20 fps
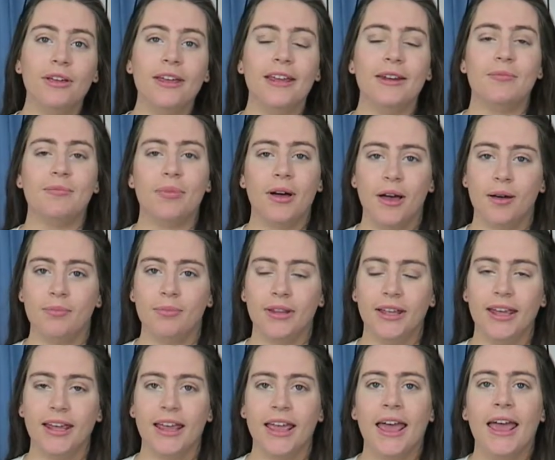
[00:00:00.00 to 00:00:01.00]
in
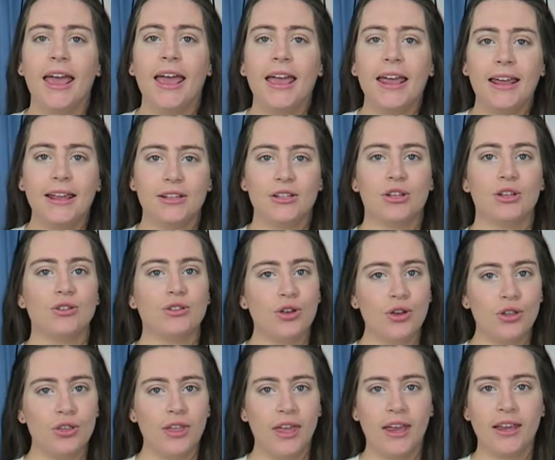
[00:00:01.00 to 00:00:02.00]
public is
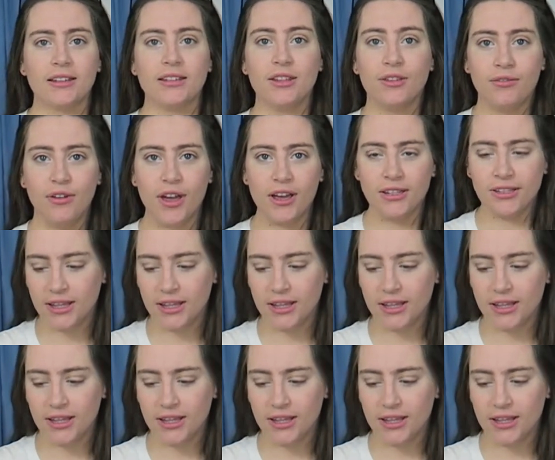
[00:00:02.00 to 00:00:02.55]
two things. The first